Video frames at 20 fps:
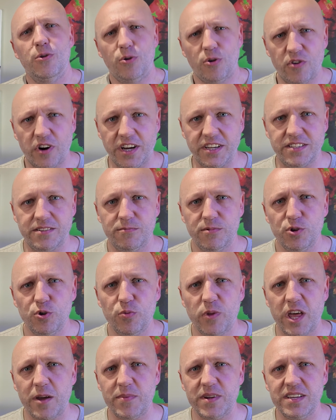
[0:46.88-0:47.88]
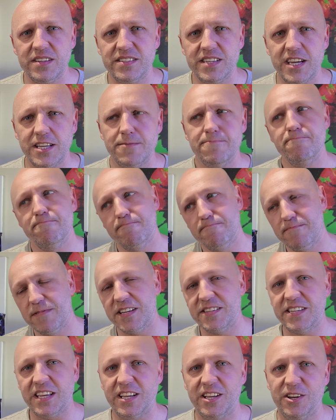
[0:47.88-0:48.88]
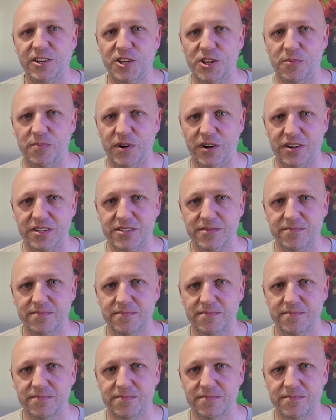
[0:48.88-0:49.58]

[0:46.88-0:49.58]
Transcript: Alright, with all that being said, let's take a look at the box.